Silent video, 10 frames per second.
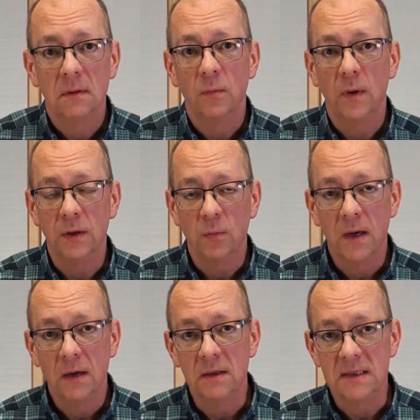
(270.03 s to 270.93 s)
when you
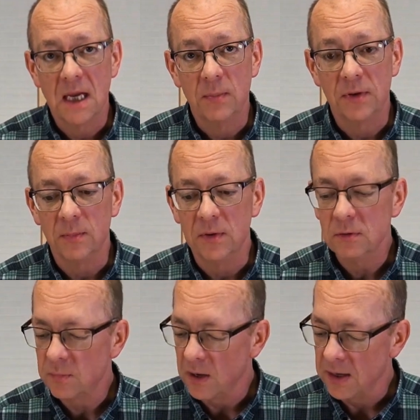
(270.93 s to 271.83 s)
went out and sampled the
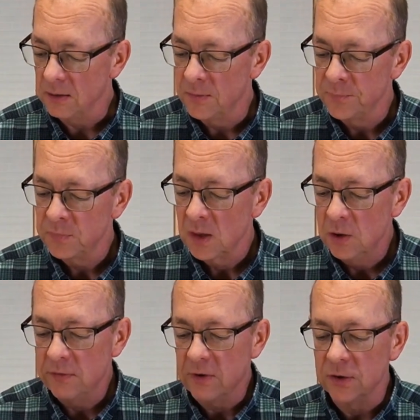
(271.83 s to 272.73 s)
manure pile,
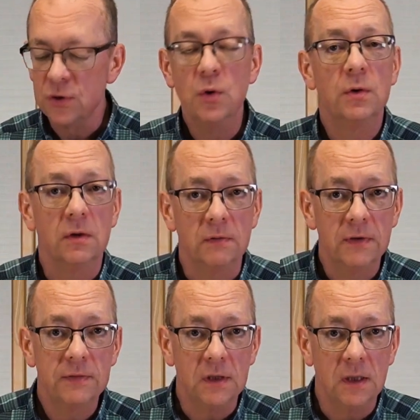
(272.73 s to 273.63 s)
you've got
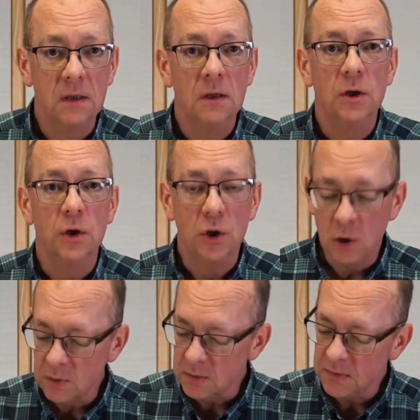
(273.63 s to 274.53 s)
250 cubic